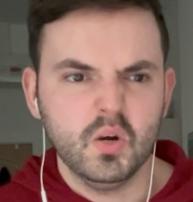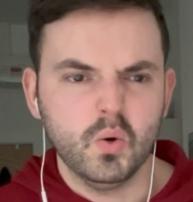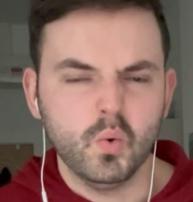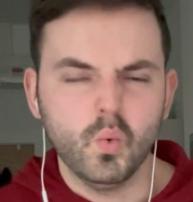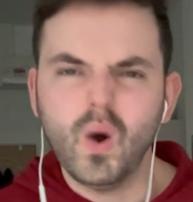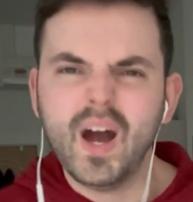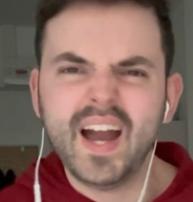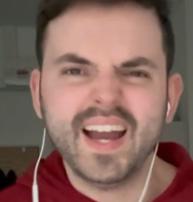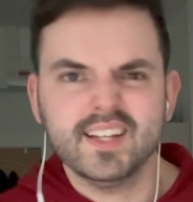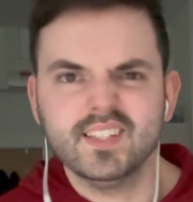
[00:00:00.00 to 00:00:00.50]

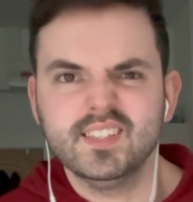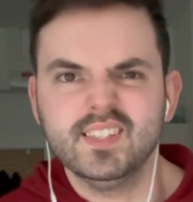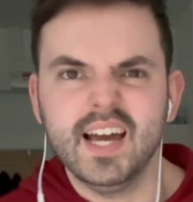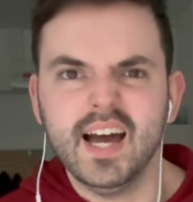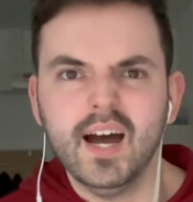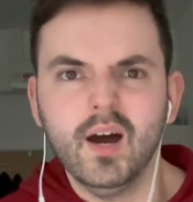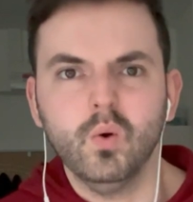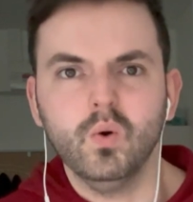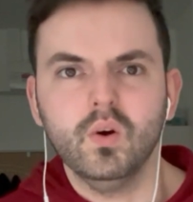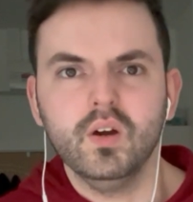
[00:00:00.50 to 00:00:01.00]
whacked
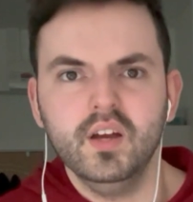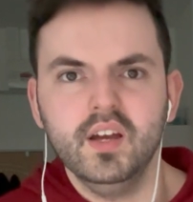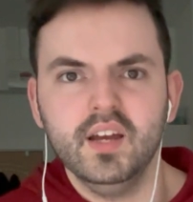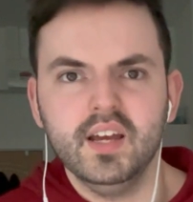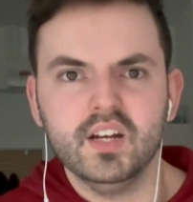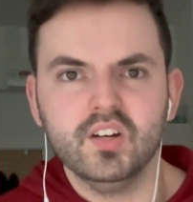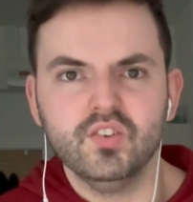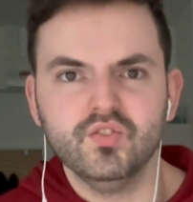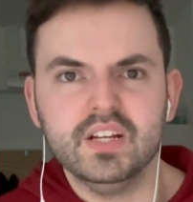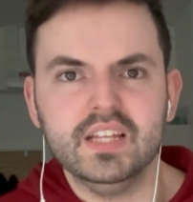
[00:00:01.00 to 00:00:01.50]
out
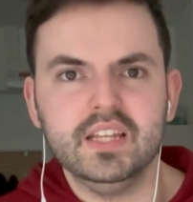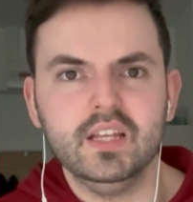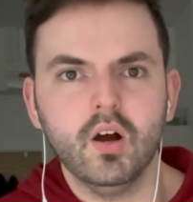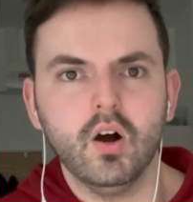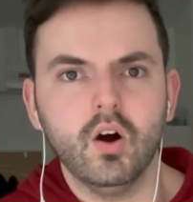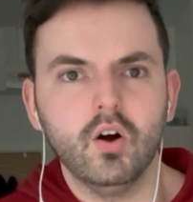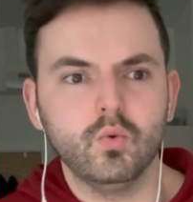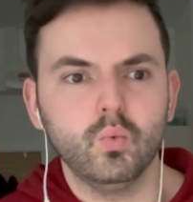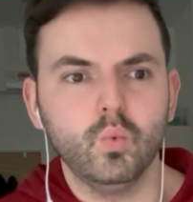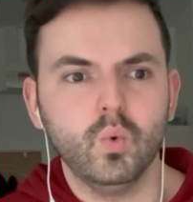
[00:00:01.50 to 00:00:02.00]
in a really
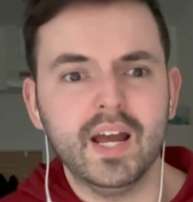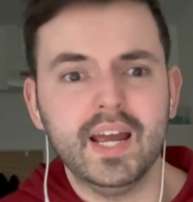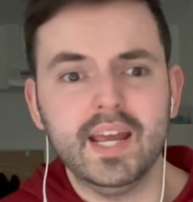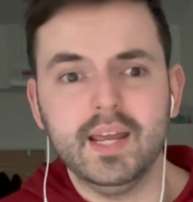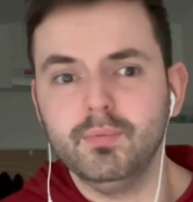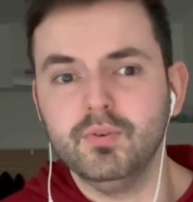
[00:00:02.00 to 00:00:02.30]
odd way.